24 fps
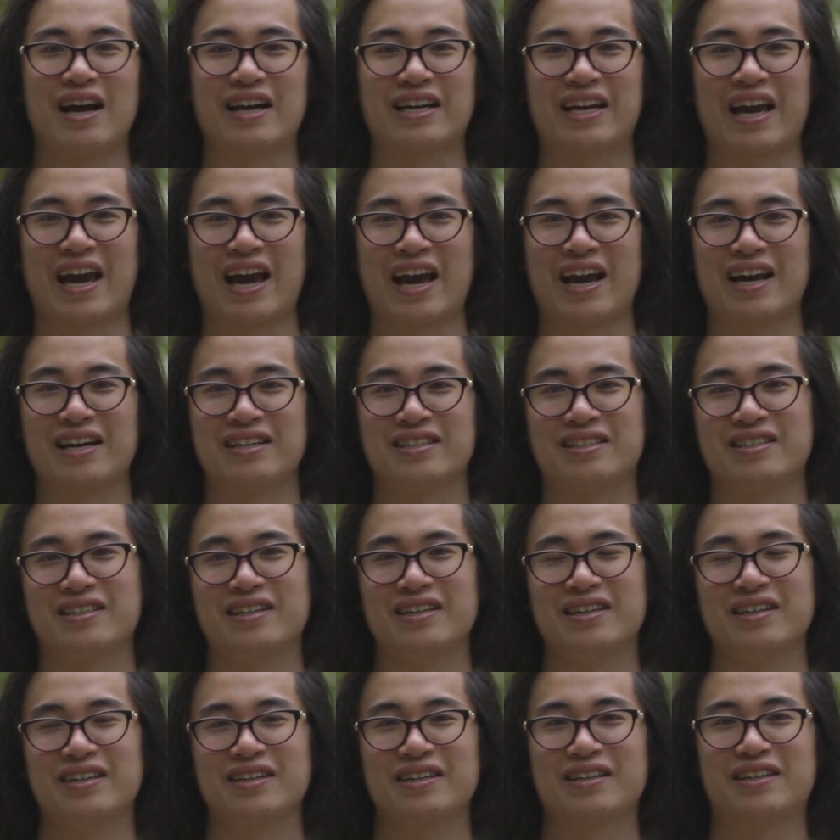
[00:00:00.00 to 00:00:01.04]
I can't
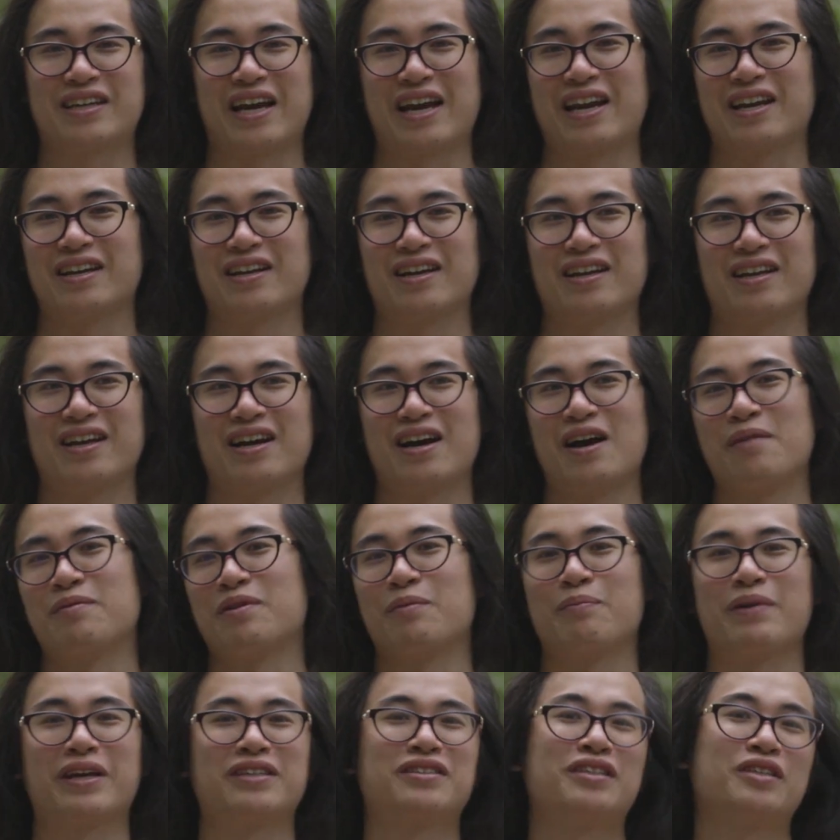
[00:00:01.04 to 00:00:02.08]
get
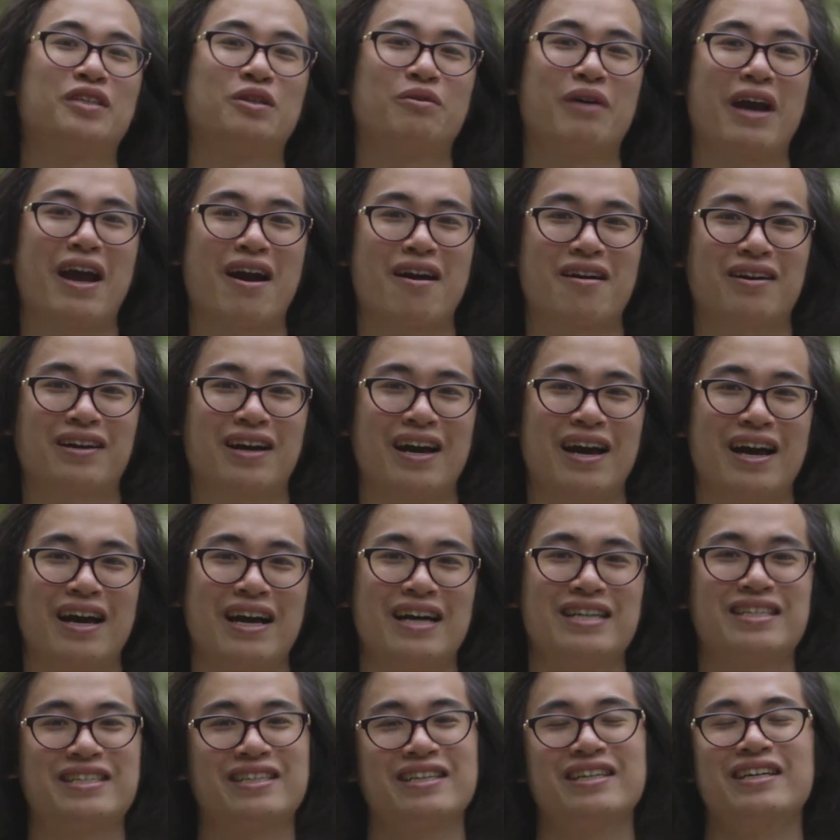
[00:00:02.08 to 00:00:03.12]
an amazing new
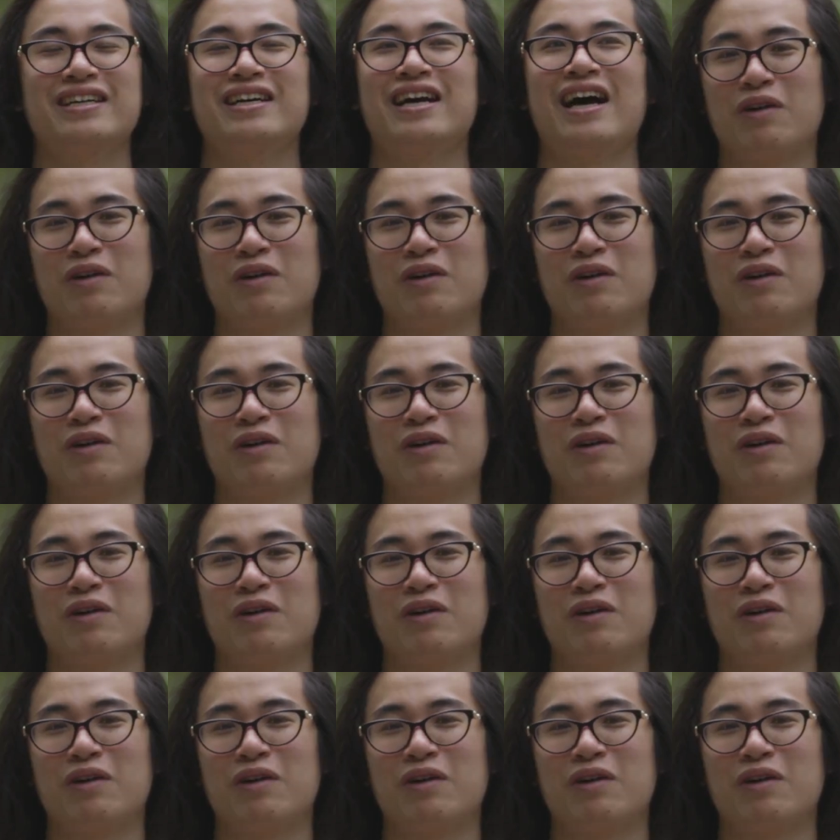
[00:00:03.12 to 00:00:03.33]
haircut.